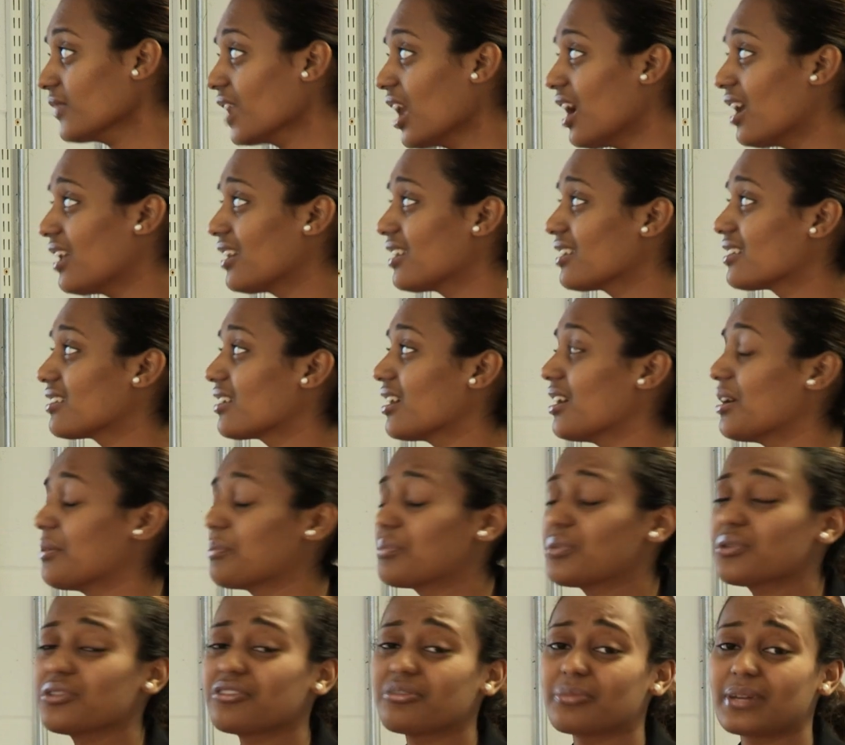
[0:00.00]
And
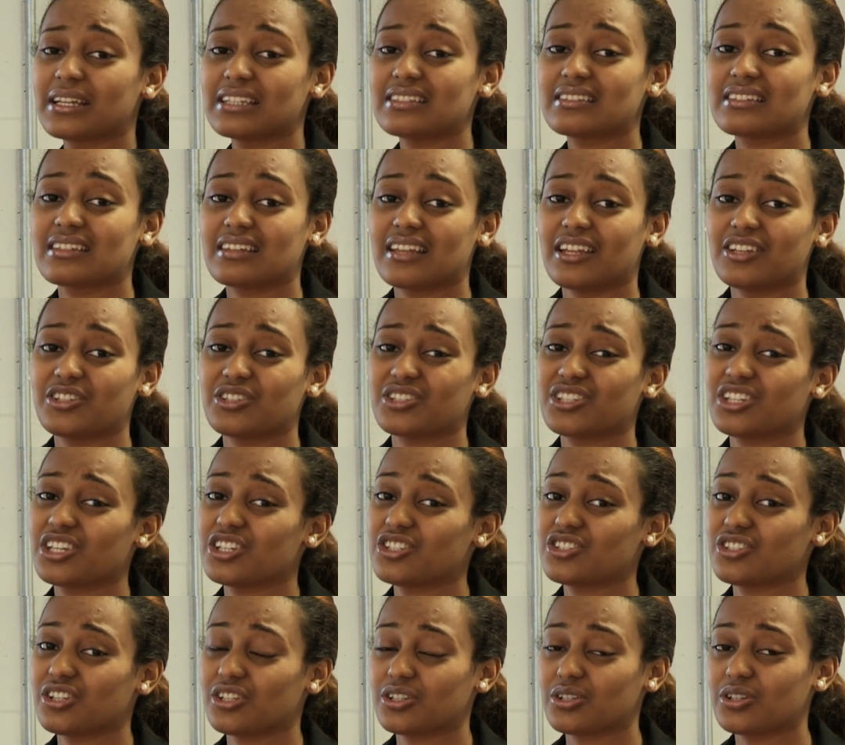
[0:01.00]
improvement in
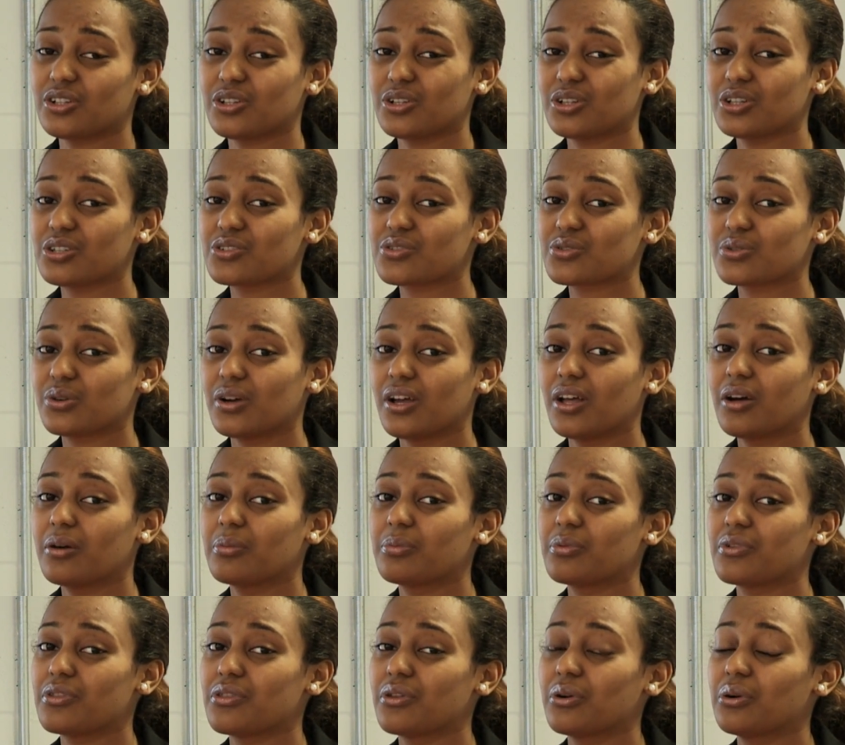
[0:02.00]
education could also
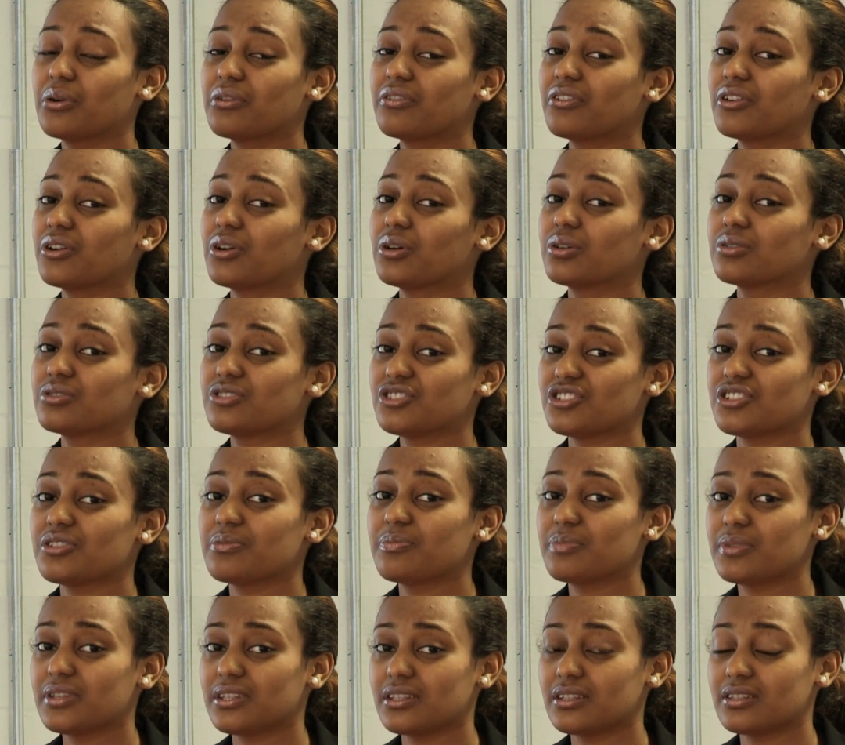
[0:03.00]
help with the overall
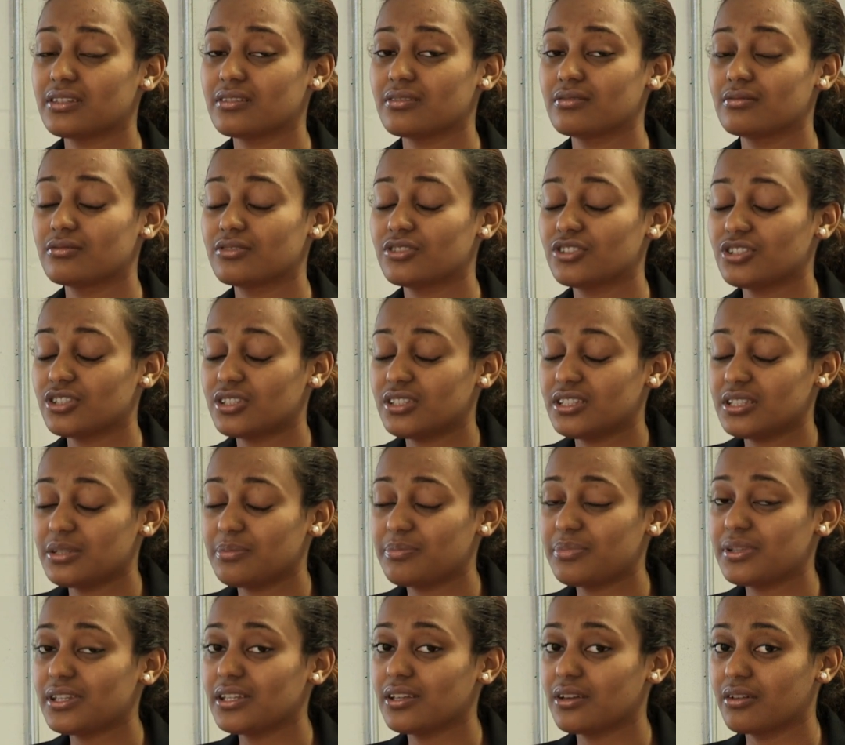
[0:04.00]

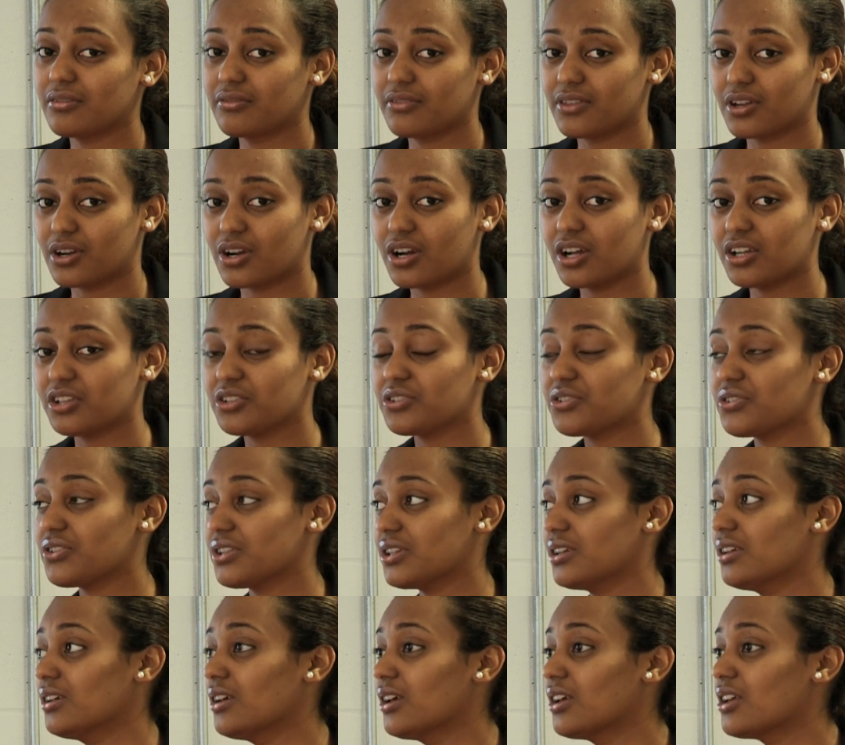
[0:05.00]
GDP of the
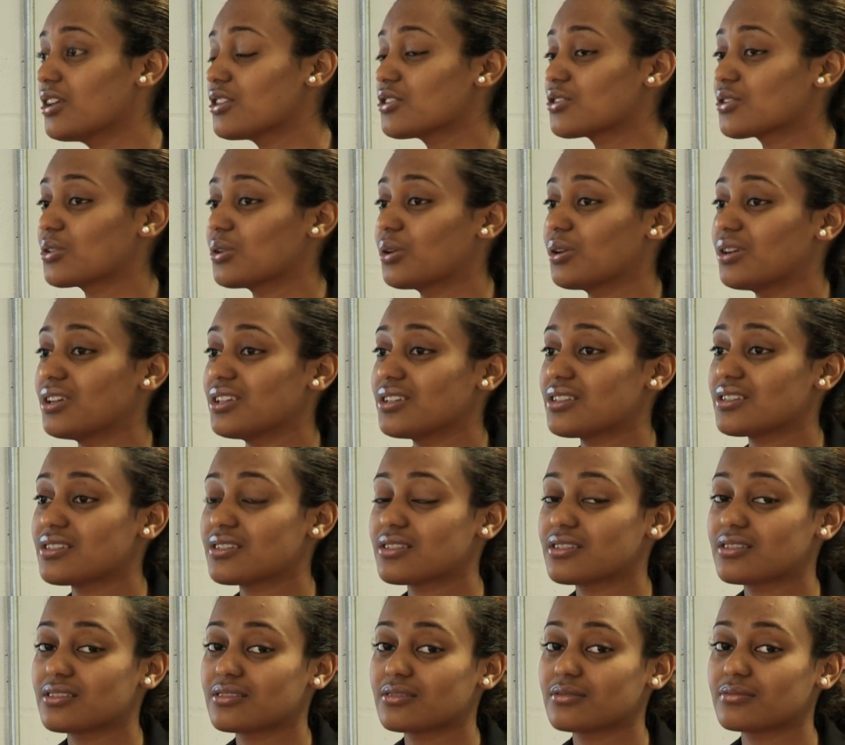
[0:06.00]
country. So
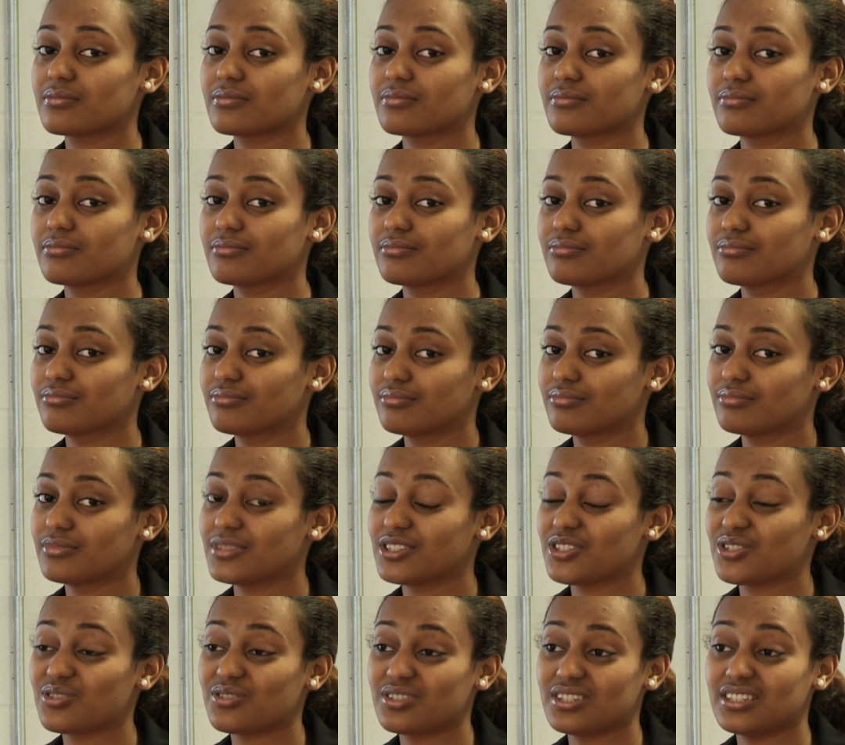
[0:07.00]
it's
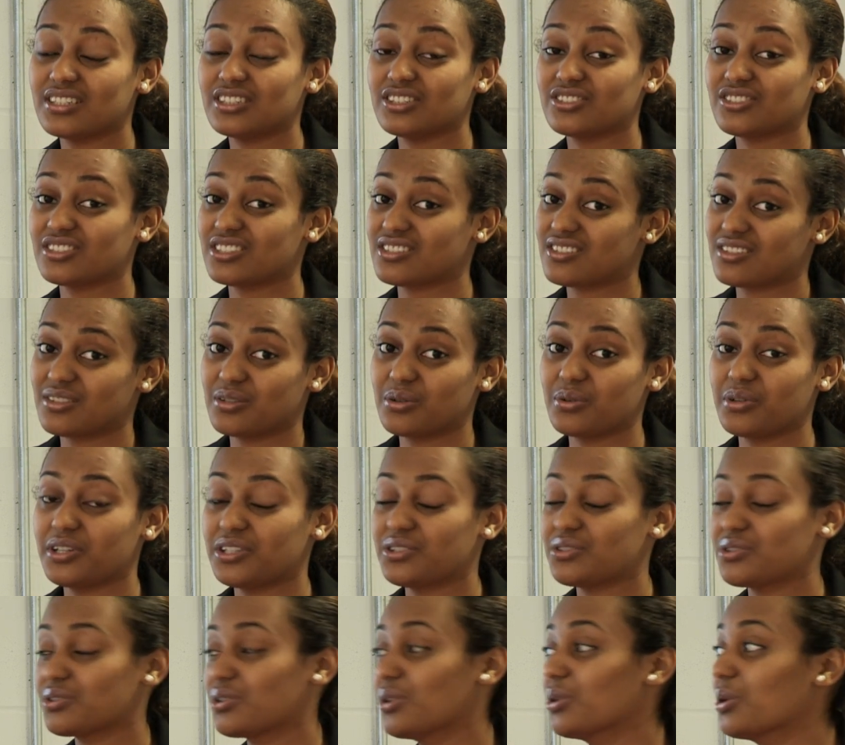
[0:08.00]
really just the way
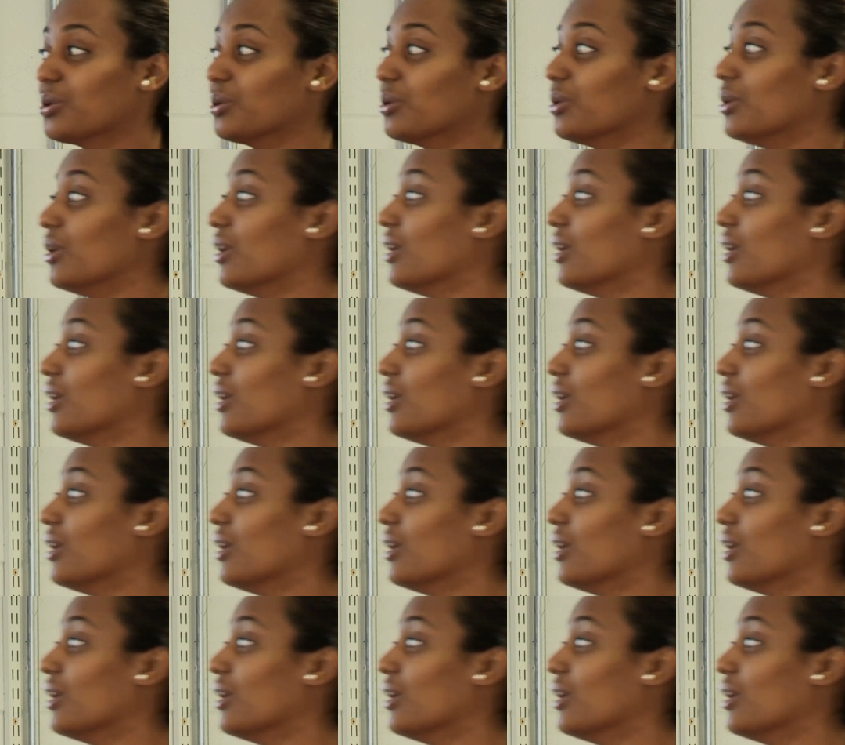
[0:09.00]
to go.